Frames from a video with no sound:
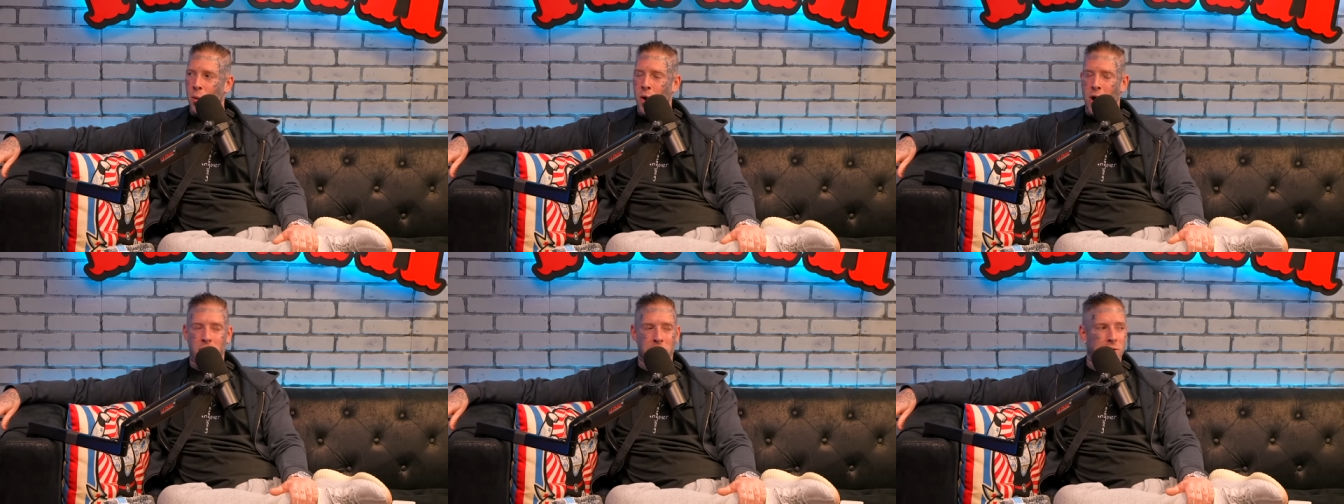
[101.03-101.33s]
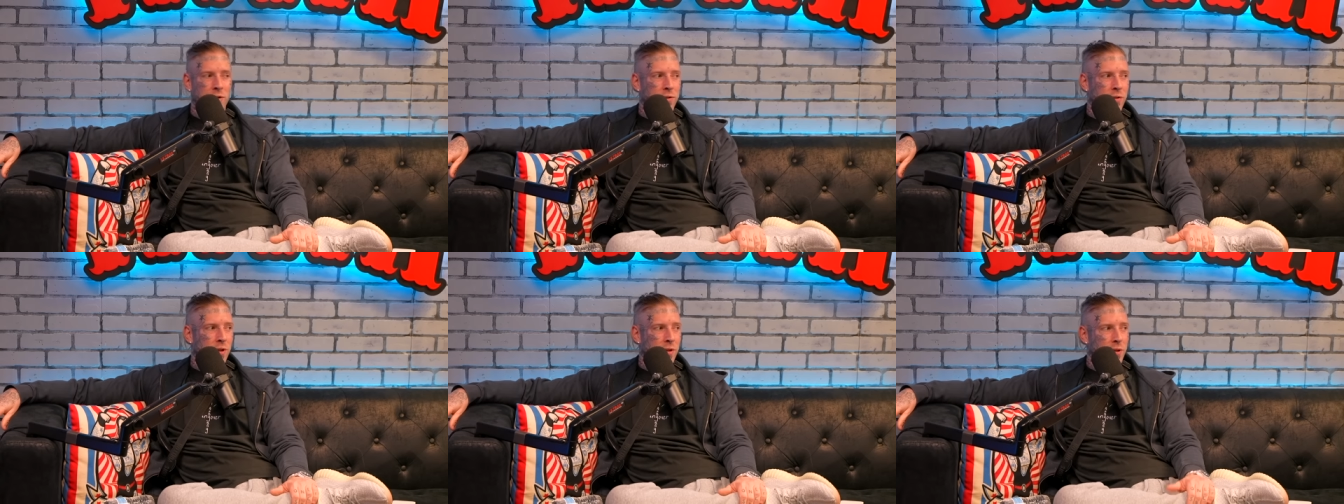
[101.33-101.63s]

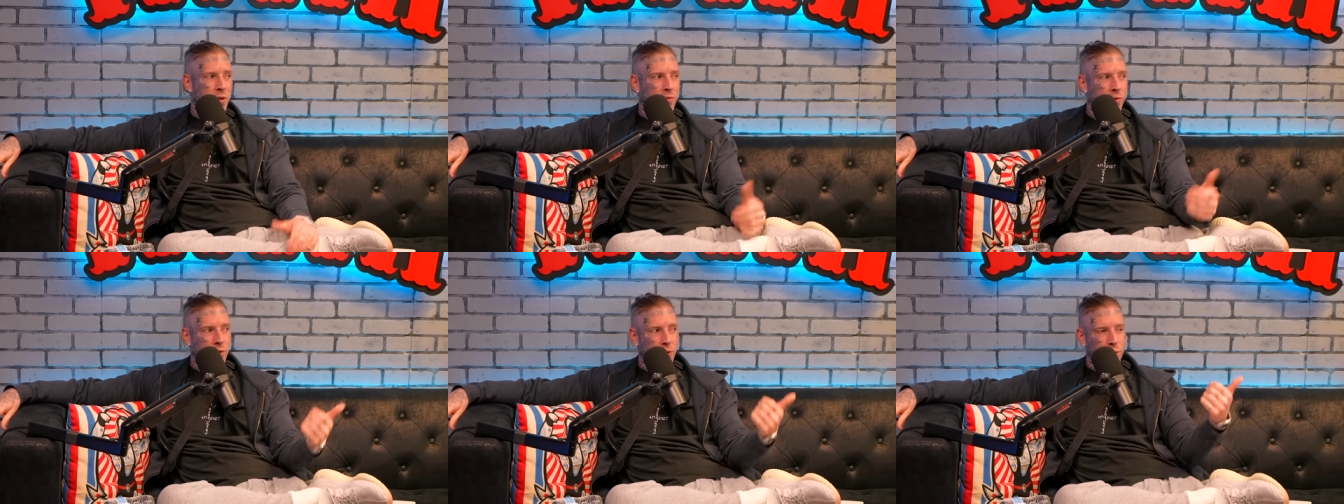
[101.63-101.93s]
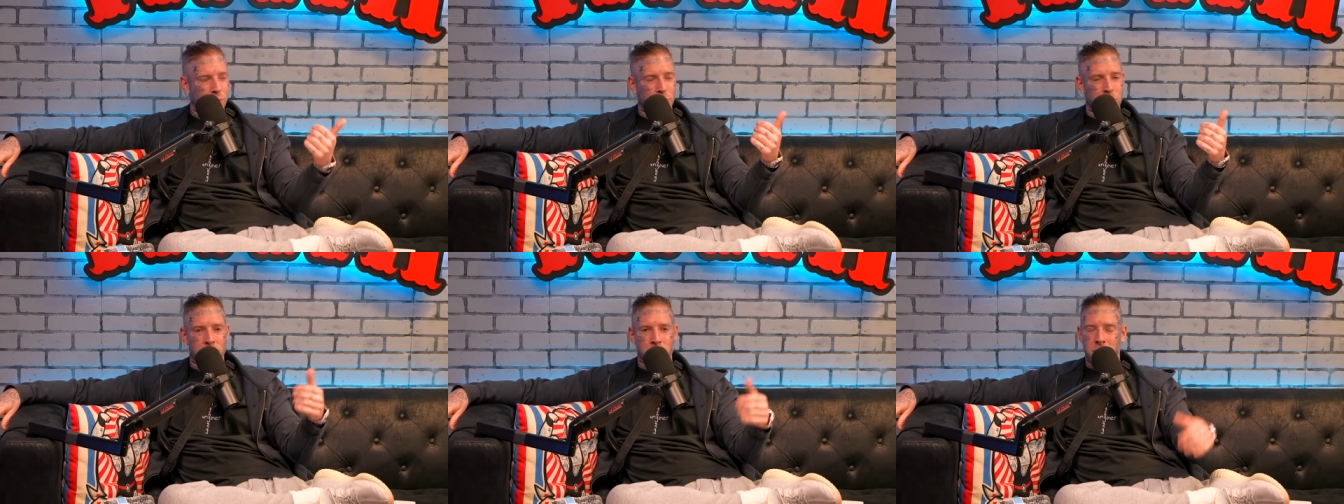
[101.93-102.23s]
walked into the living
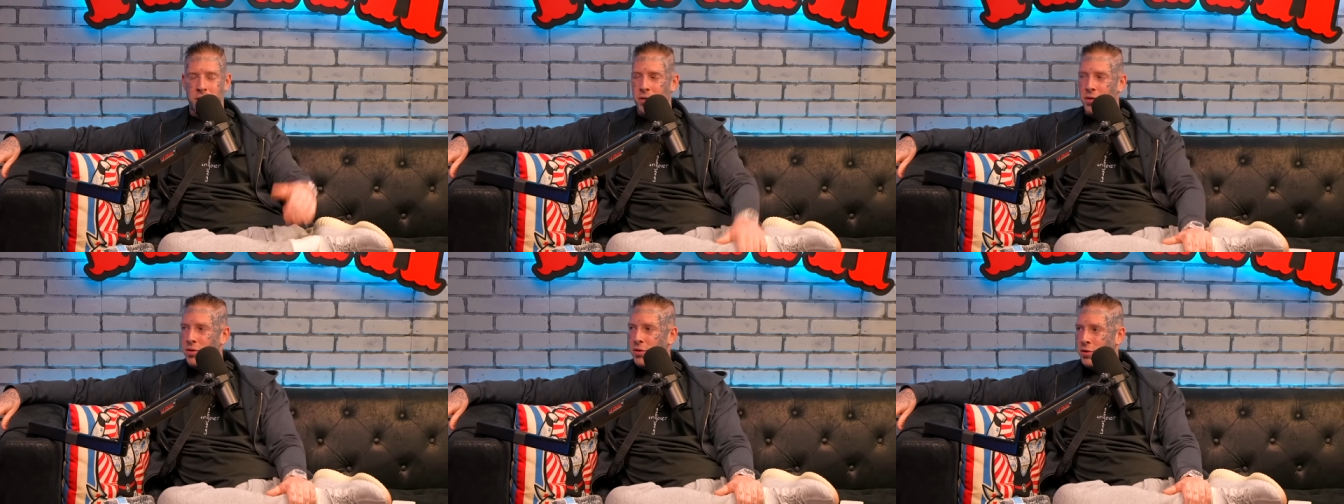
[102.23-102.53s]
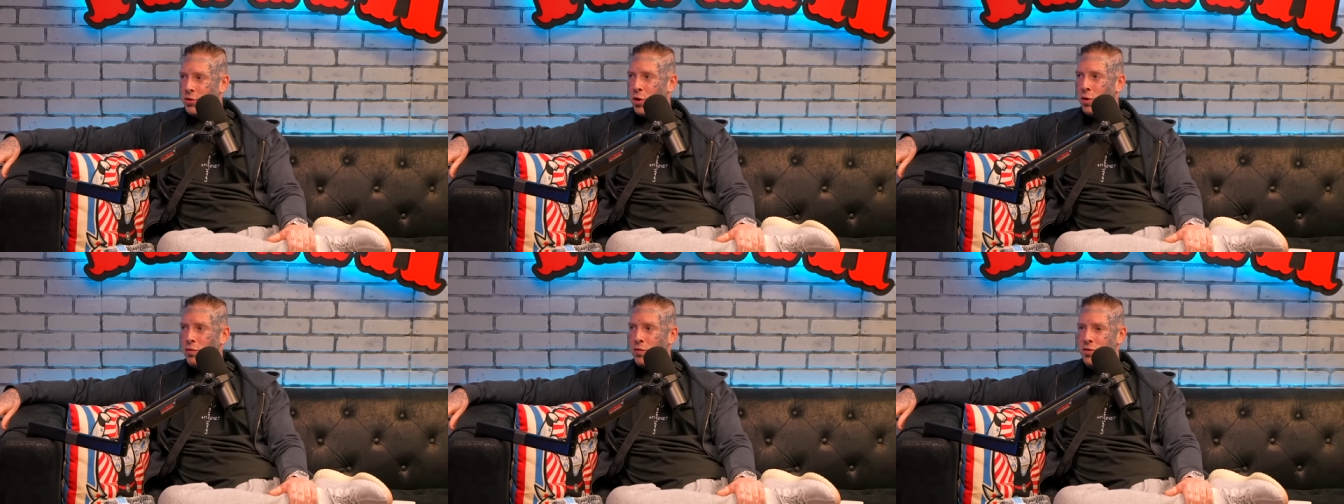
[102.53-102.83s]
room and
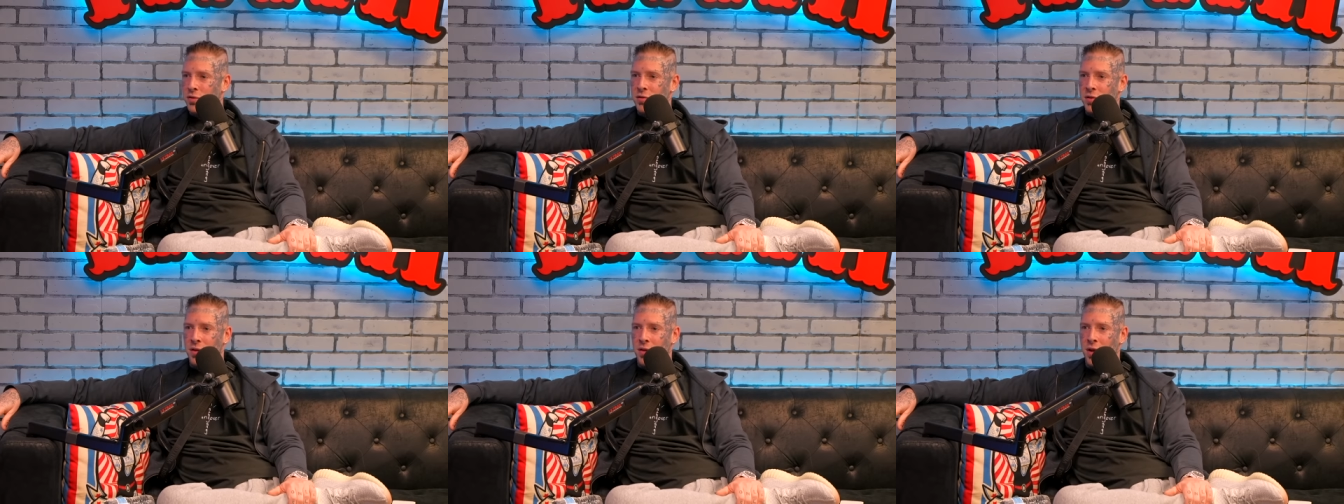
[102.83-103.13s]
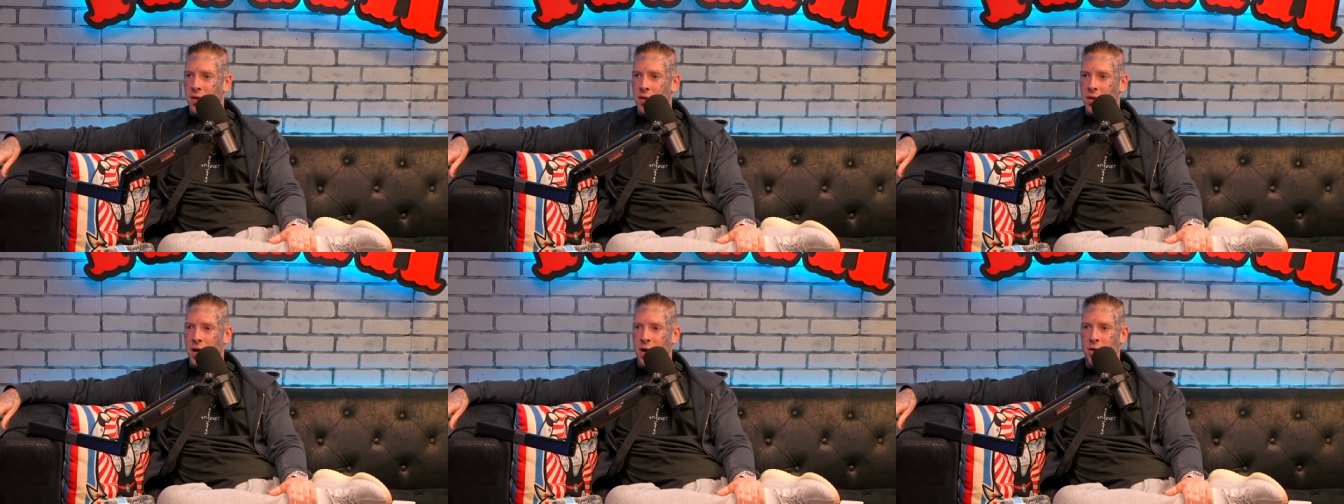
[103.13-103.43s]
Nova's sitting
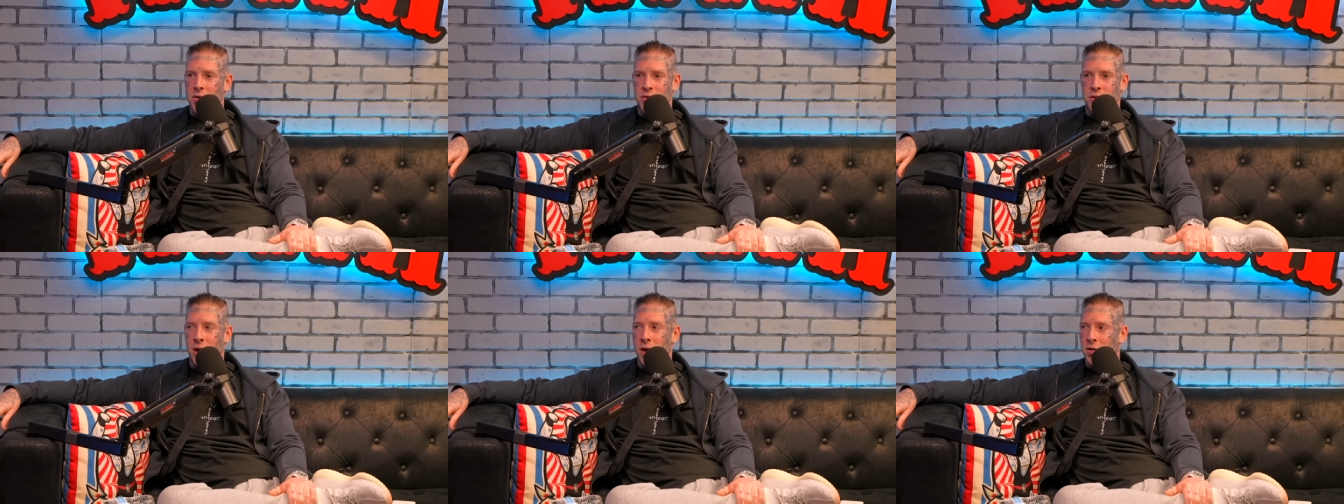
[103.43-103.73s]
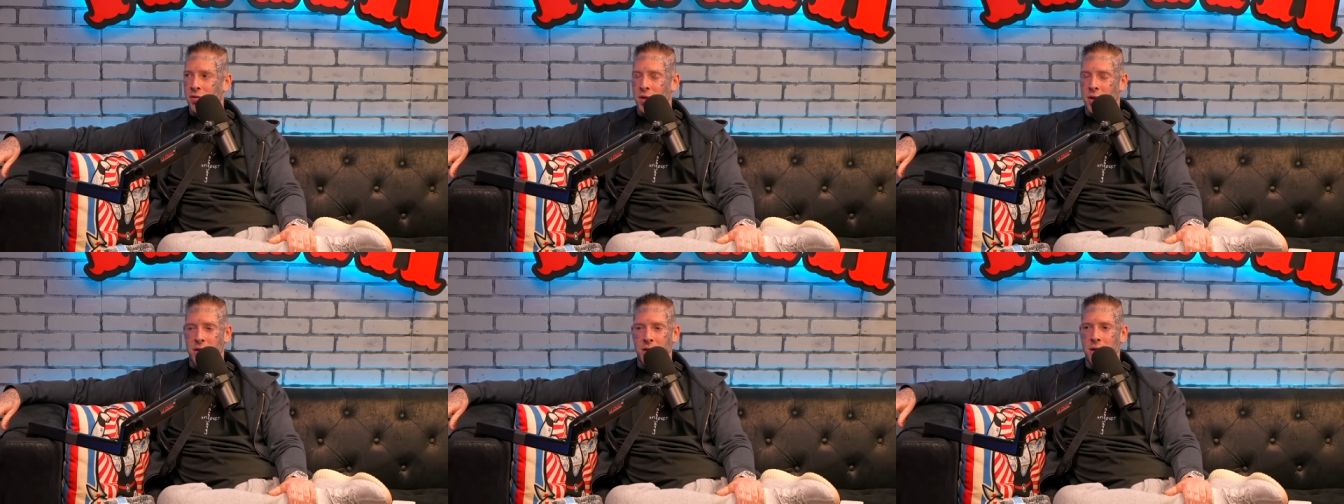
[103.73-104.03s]
on the couch and I
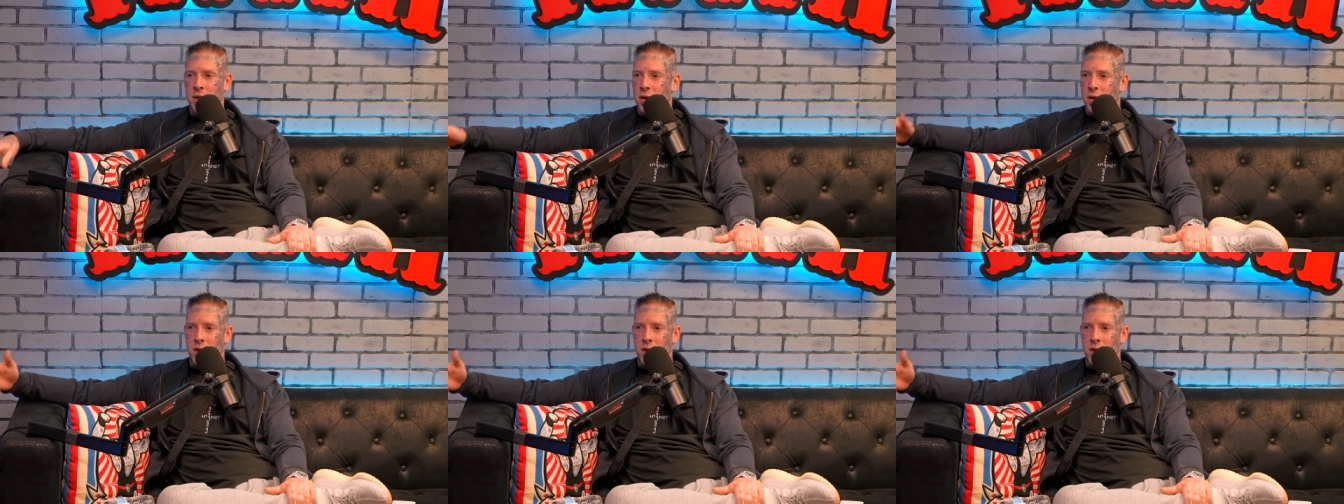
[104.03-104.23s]
was like,